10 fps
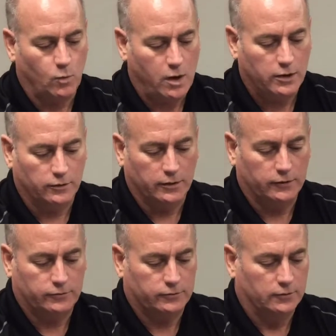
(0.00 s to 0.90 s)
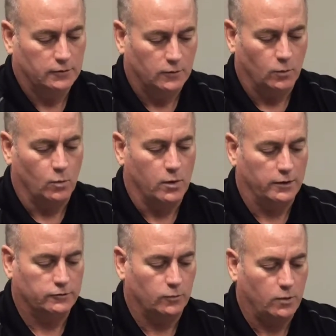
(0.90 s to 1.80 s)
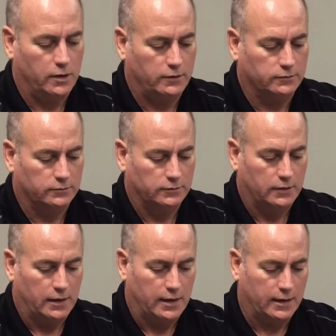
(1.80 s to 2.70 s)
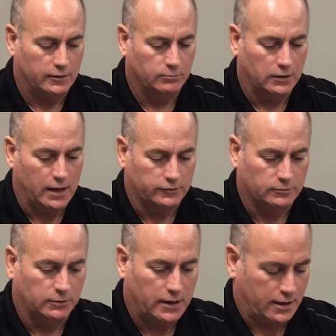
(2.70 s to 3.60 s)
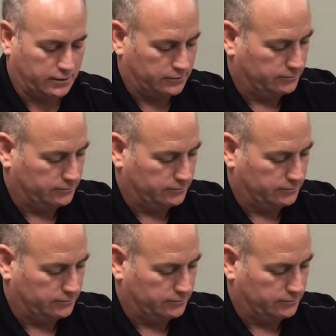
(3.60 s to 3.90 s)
wire nuts, white to white and black to black.